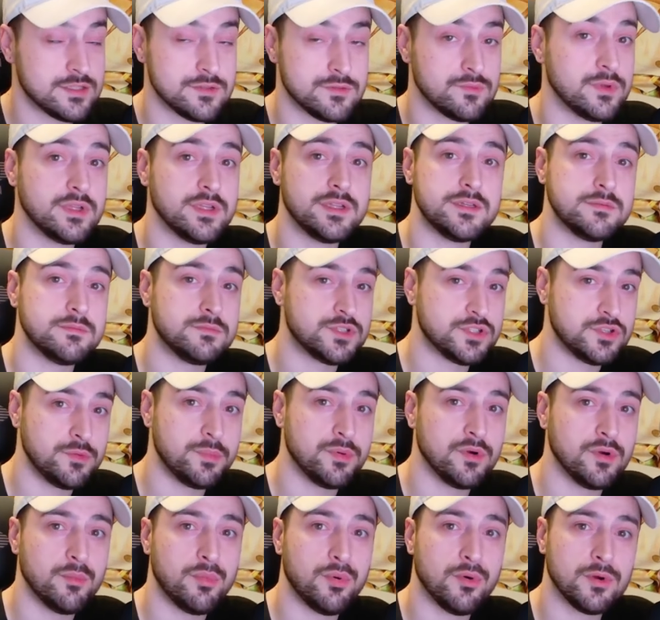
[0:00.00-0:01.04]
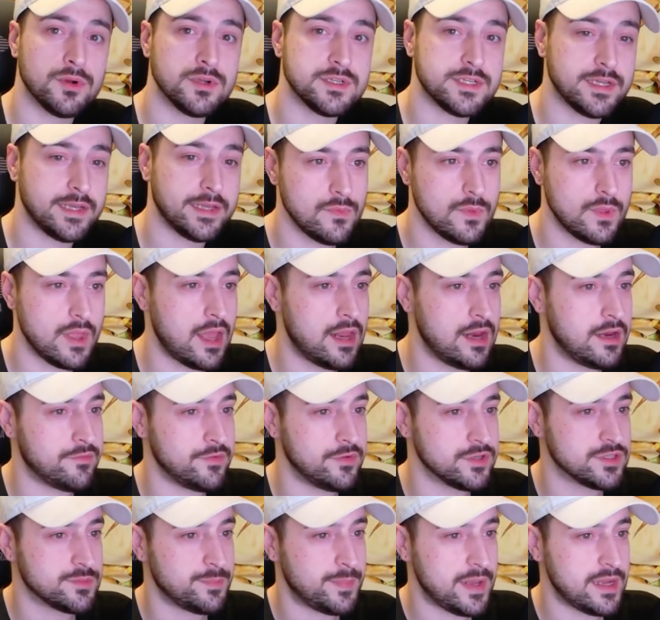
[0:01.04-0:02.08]
This is really super important to get,
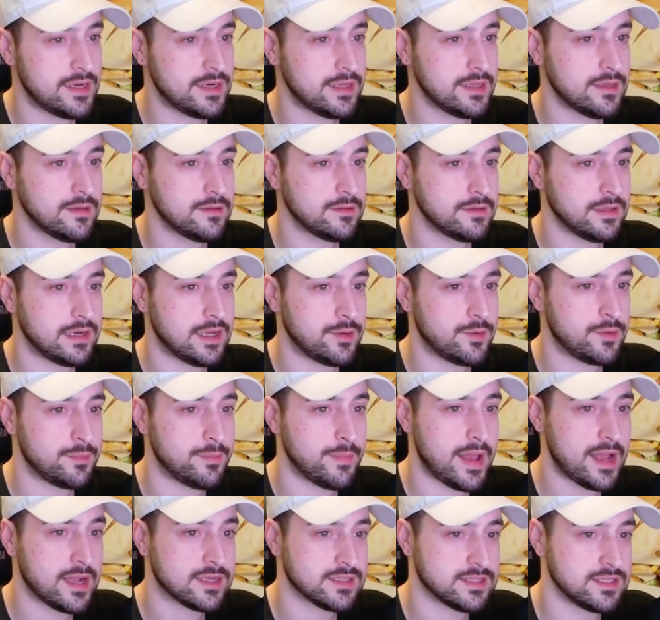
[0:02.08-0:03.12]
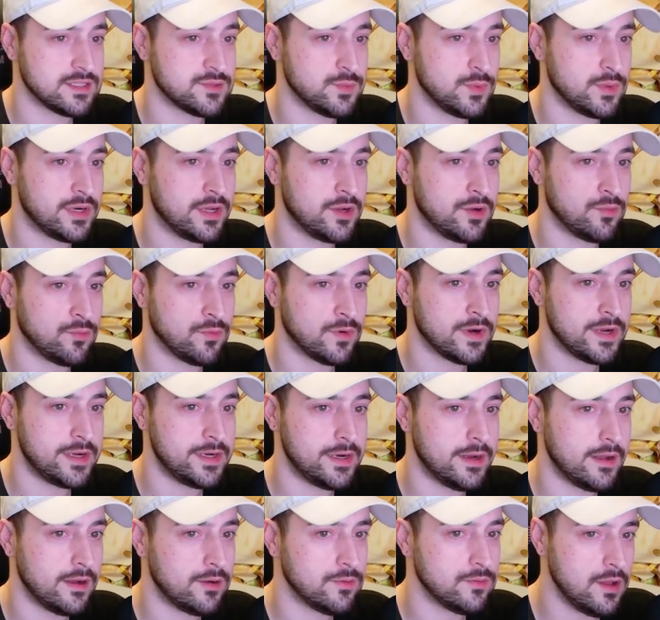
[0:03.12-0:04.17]
and if you're spending, then I would max this one out
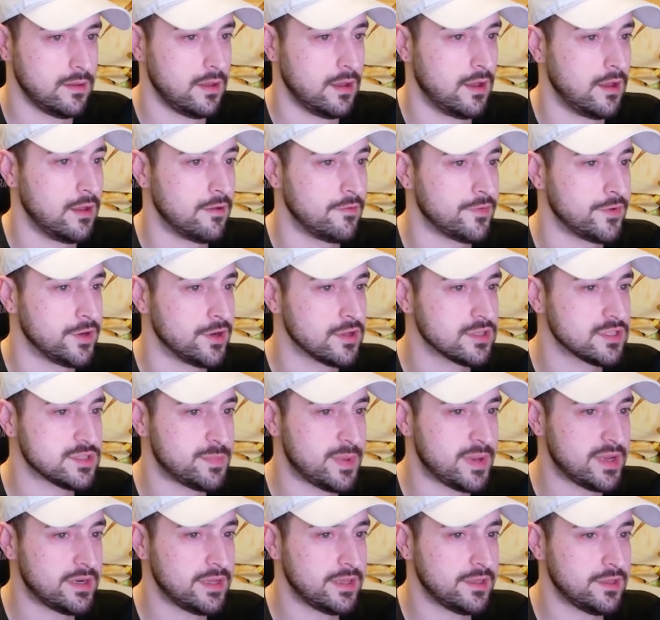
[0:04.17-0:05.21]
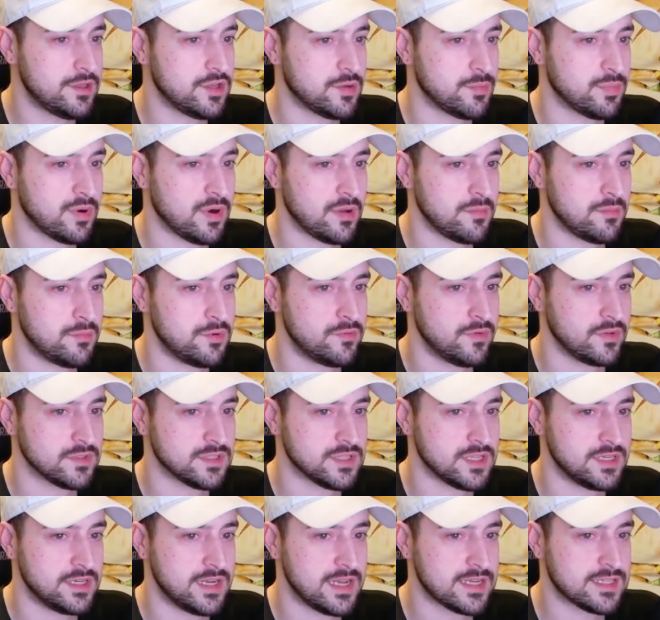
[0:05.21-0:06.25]
right now. If you're not spending, you could probably move on to
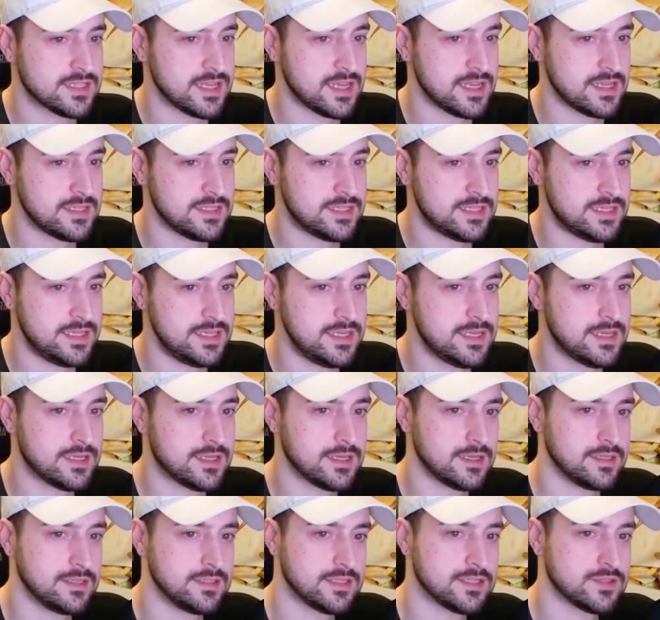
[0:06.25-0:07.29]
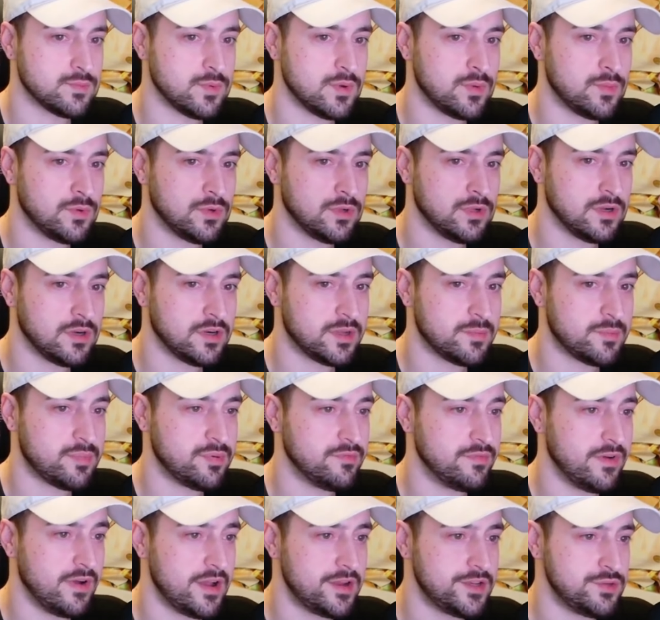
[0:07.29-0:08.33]
the next antique, as this one will already
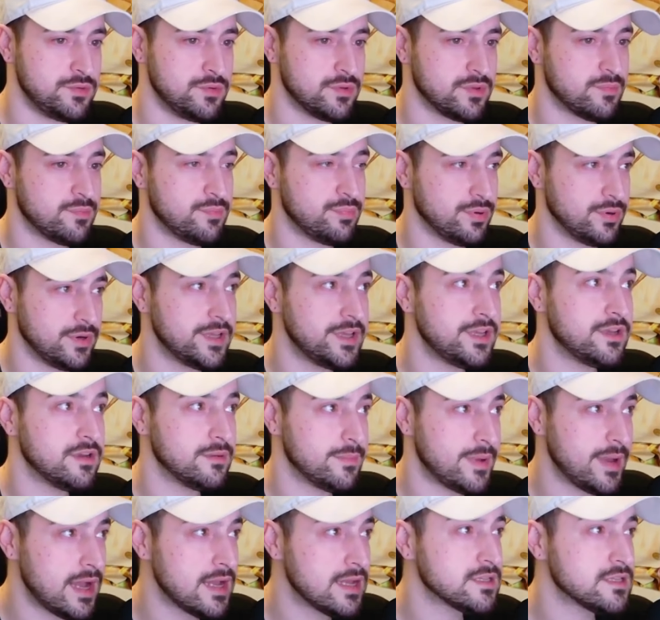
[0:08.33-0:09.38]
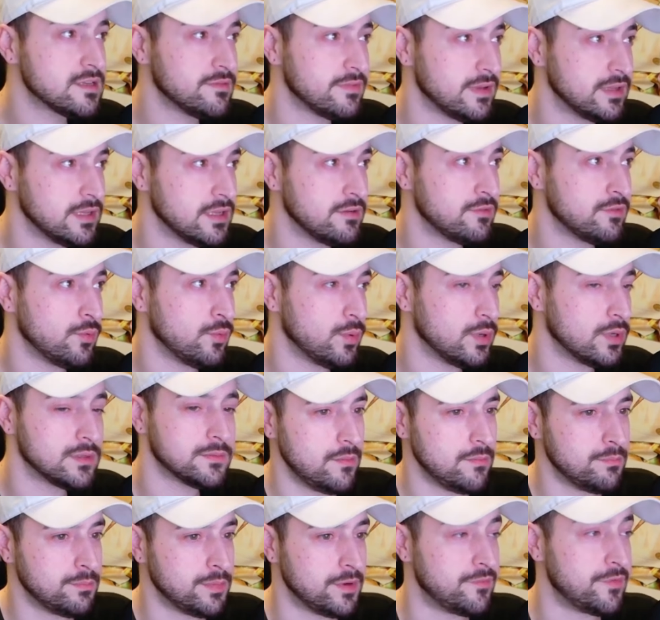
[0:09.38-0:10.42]
provide you with pretty good passive at level
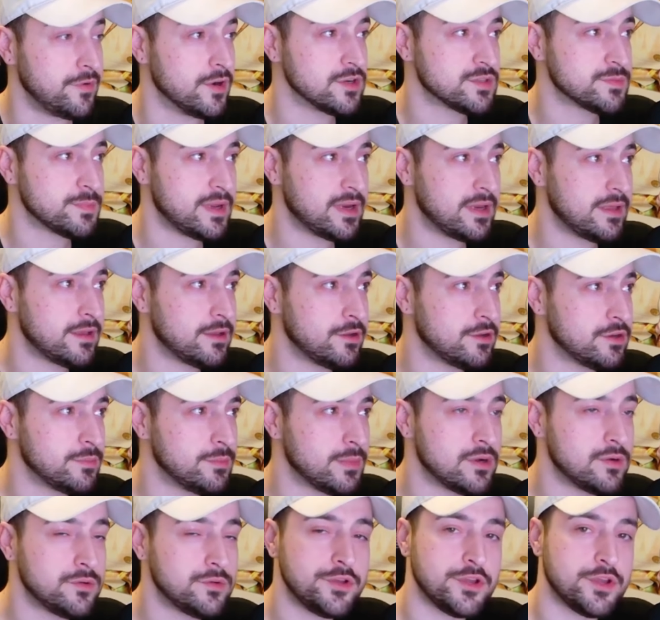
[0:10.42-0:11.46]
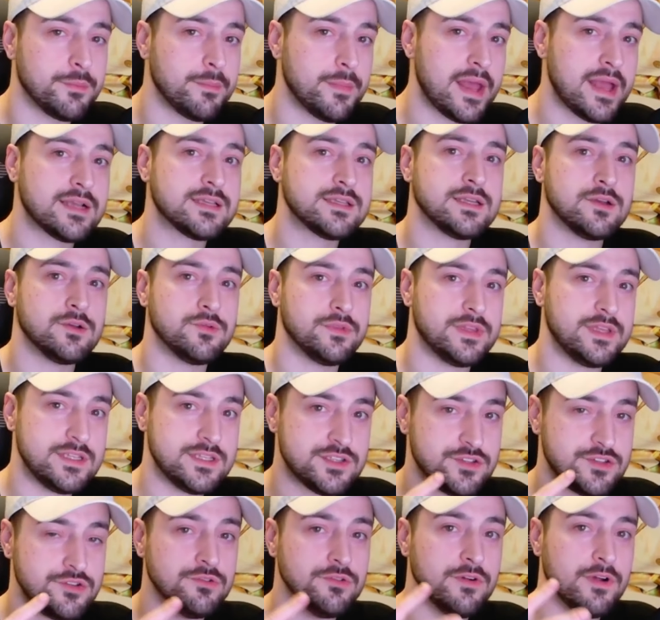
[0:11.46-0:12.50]
1. But if you are spending a good amount, you can max out these
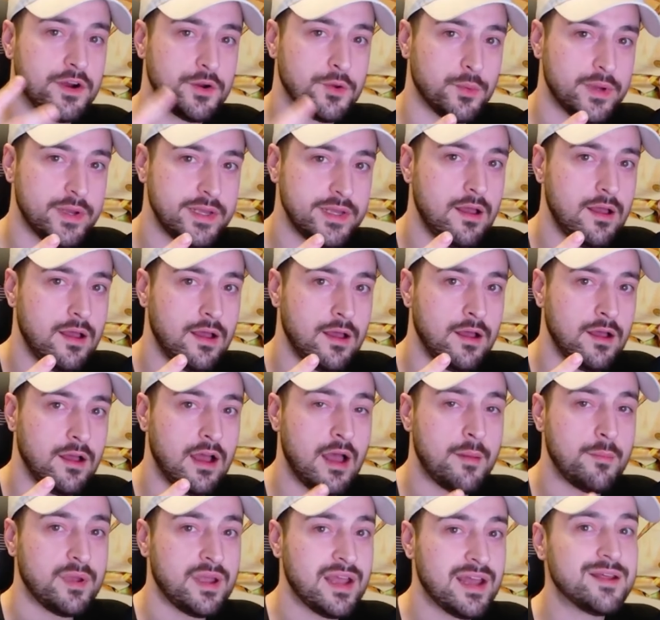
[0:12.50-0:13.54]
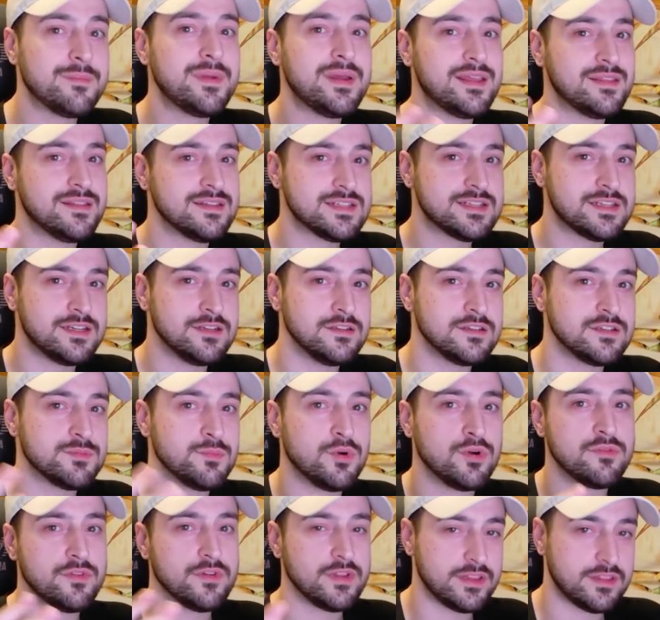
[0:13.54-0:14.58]
2 right away. I'm kind of making this tier list
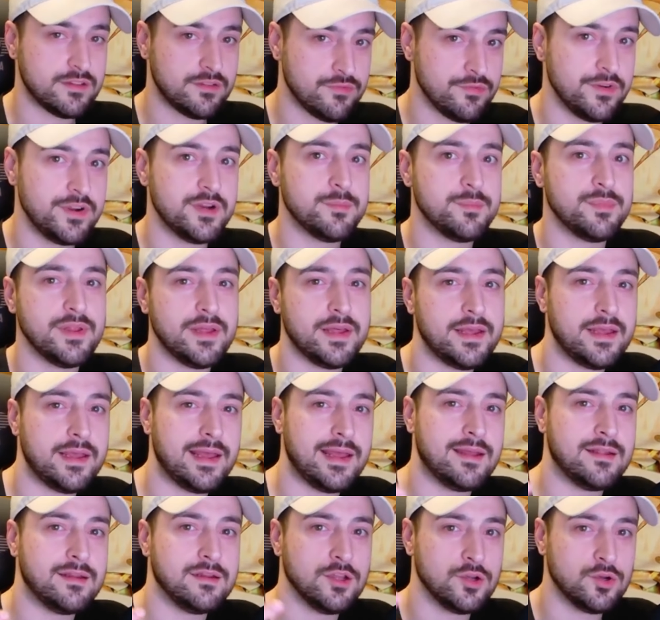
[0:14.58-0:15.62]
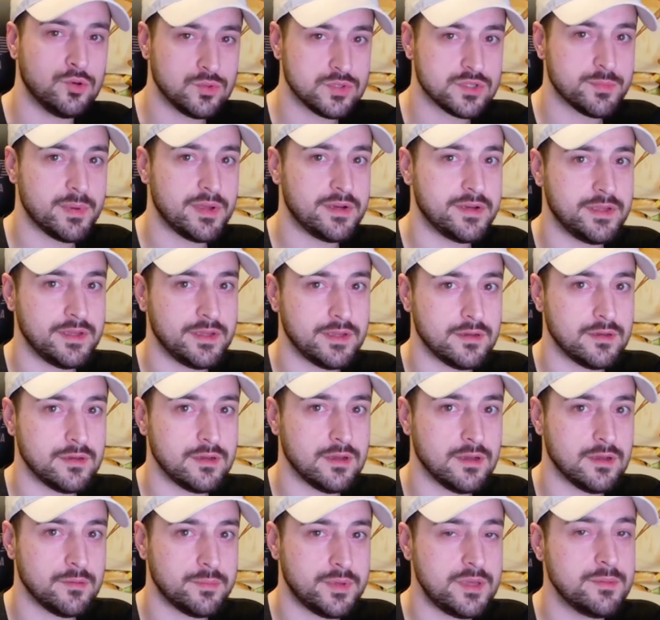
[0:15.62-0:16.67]
more for like the free to play and low
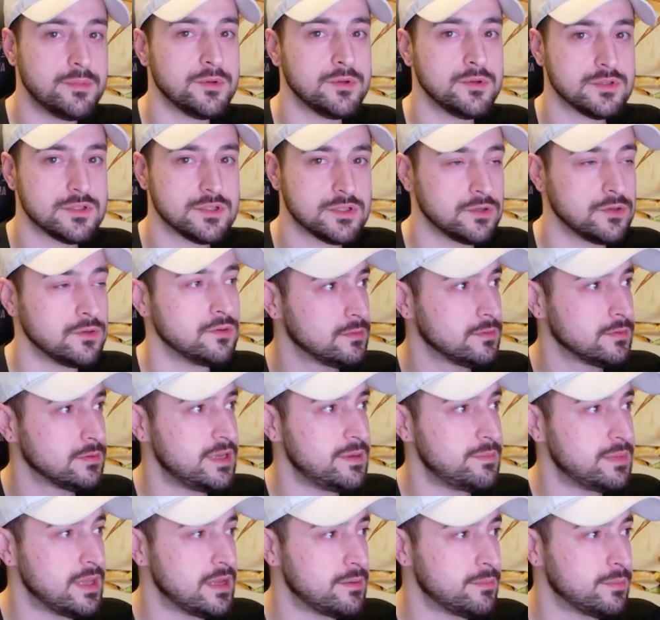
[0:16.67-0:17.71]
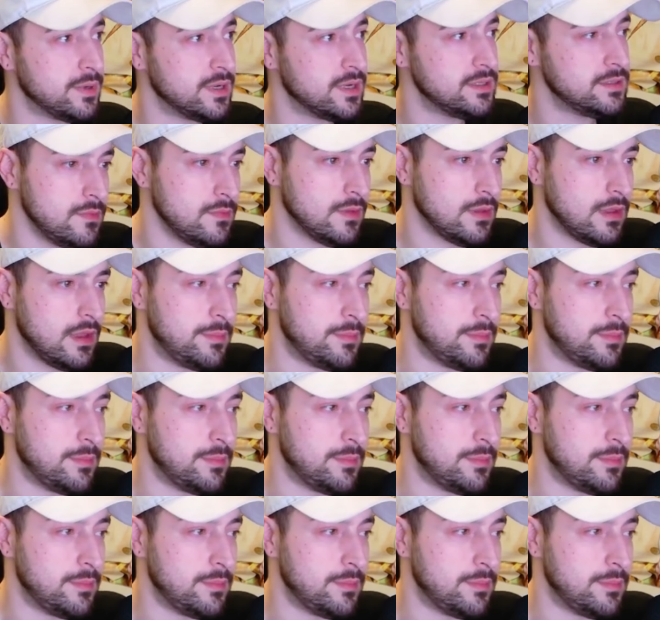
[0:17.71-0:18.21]
spending people, so keep that in mind.